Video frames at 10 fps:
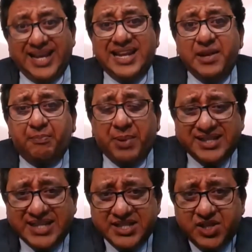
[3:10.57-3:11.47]
in the
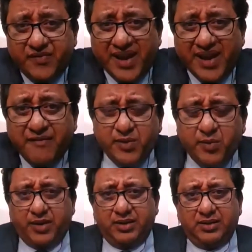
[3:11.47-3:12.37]
presence of
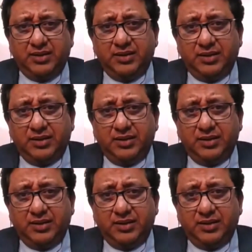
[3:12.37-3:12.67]
everyone,